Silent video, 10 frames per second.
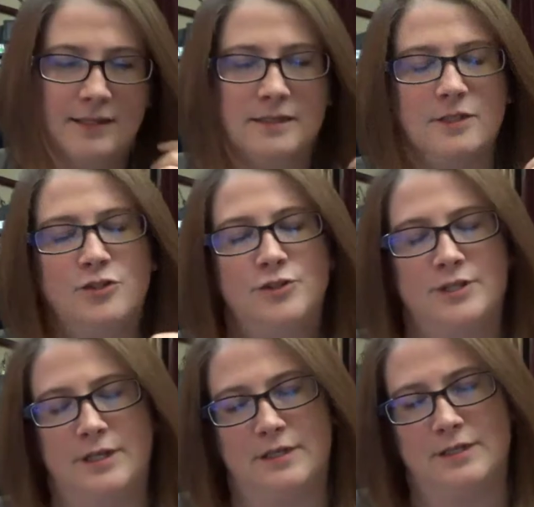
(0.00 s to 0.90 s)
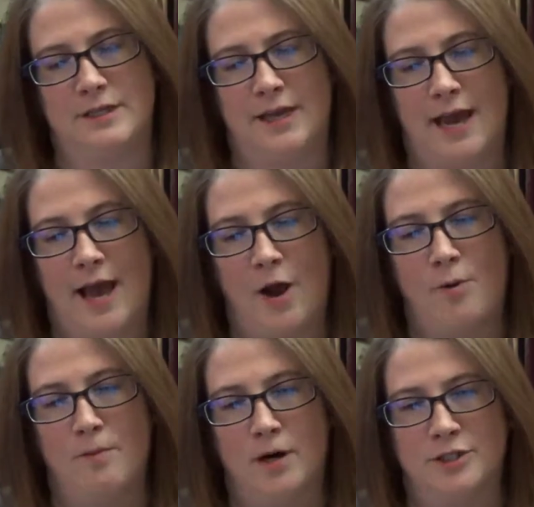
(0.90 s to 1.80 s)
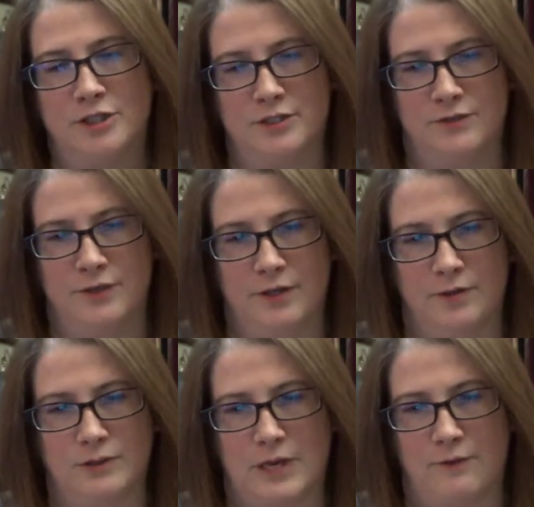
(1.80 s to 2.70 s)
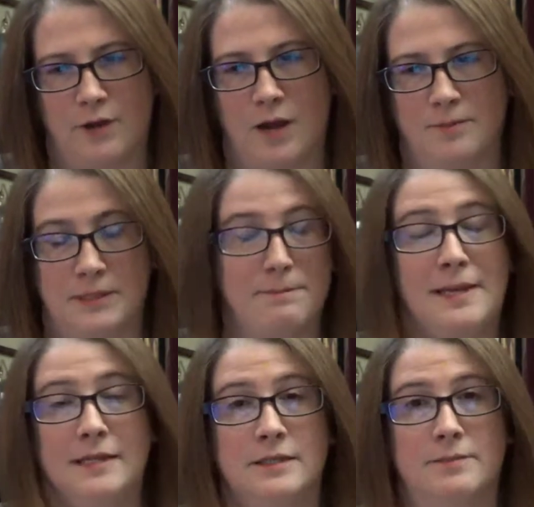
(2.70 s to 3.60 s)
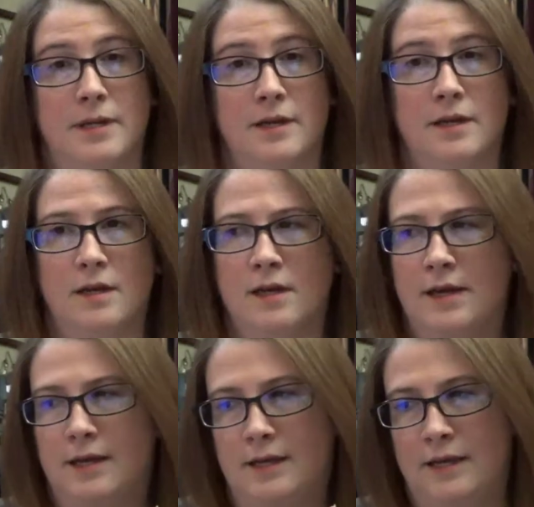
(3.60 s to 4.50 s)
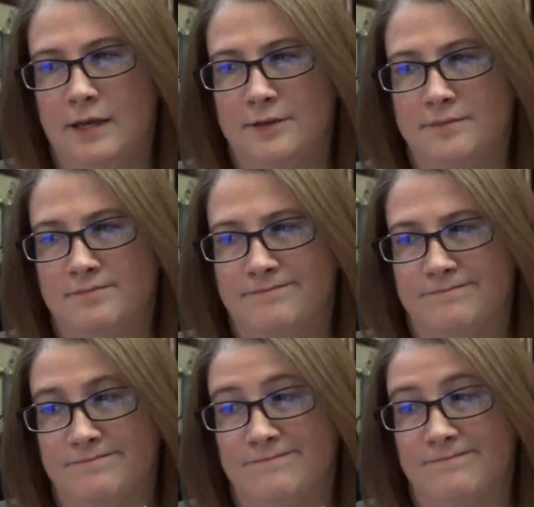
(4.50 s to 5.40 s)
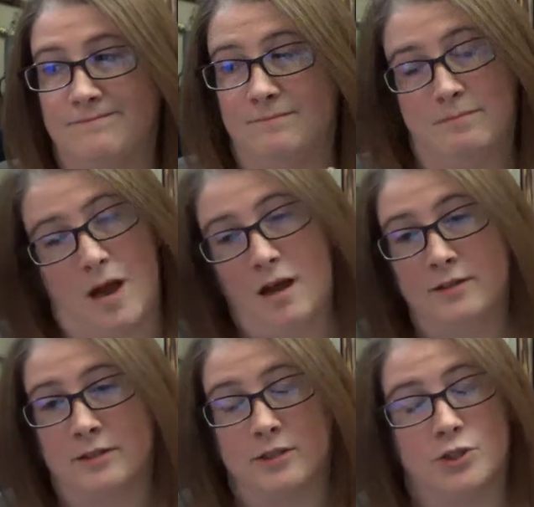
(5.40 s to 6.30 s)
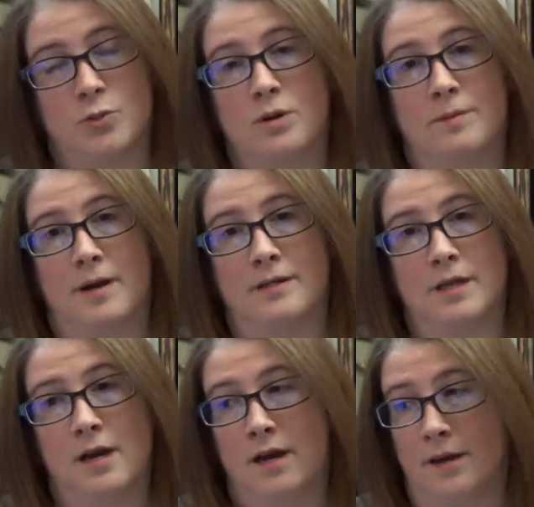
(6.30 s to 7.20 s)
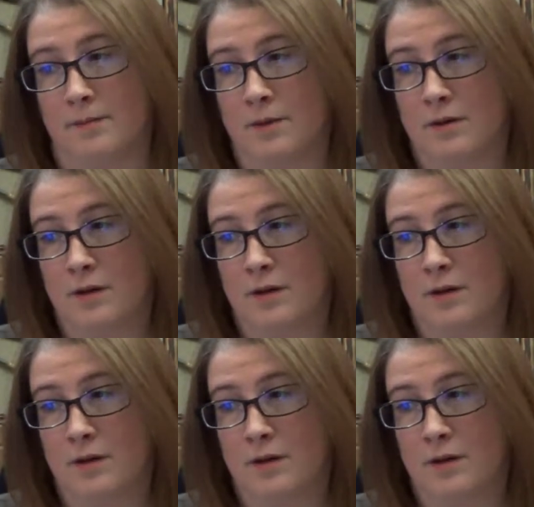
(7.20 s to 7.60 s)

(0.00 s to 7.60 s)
It's interesting to see how much his videos have come to mean to me in, honestly, a short amount of time.